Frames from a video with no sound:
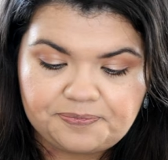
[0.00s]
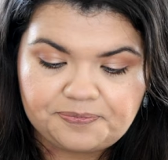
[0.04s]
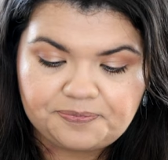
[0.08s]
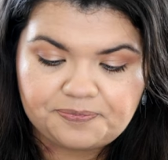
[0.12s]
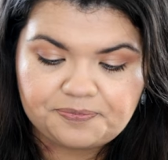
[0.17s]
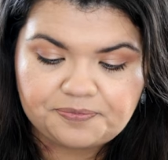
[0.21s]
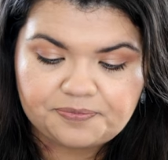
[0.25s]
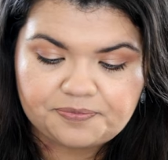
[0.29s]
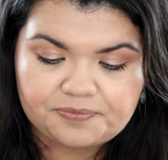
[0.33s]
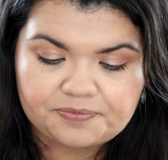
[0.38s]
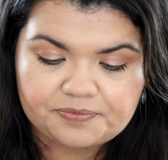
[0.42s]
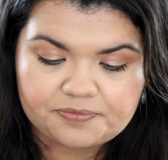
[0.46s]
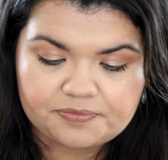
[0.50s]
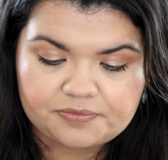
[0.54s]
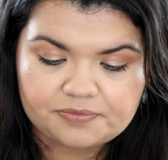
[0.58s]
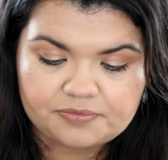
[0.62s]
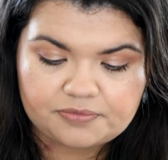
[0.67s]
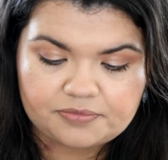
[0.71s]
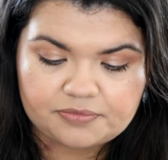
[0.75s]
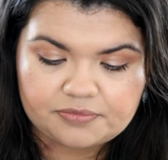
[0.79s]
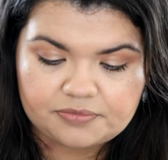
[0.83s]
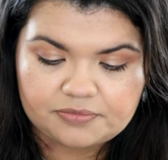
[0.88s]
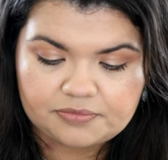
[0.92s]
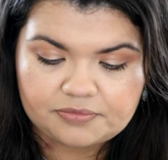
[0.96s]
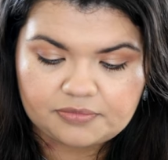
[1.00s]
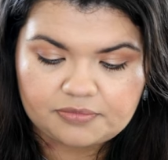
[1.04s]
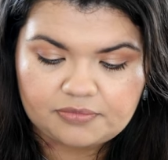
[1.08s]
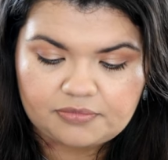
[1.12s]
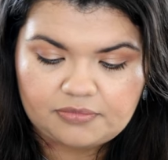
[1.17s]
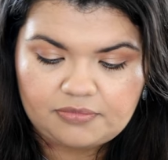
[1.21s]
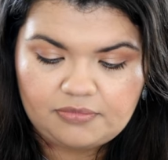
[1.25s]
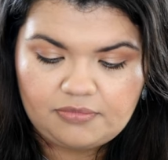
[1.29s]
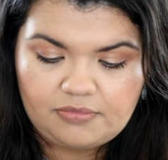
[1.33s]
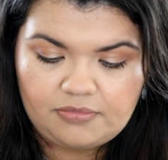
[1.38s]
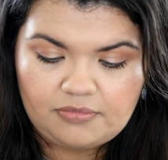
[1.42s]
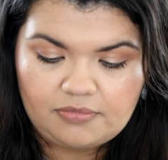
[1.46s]

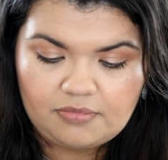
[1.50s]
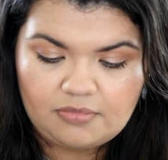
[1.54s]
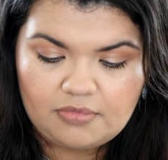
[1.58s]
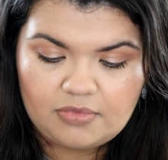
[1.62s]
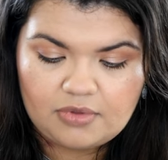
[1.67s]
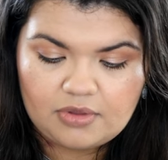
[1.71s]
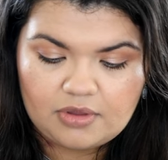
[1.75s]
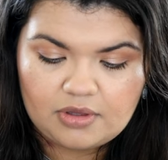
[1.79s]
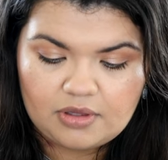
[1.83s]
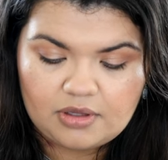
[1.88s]
[no speech]